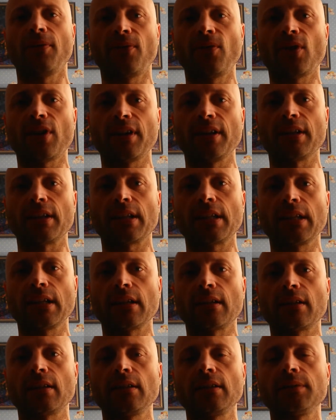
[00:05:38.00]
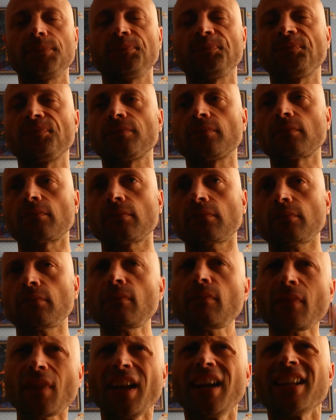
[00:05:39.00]
foreigner here.
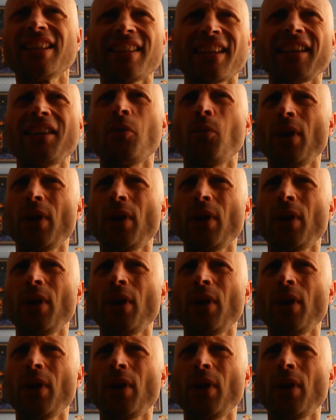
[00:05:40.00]
Let's say a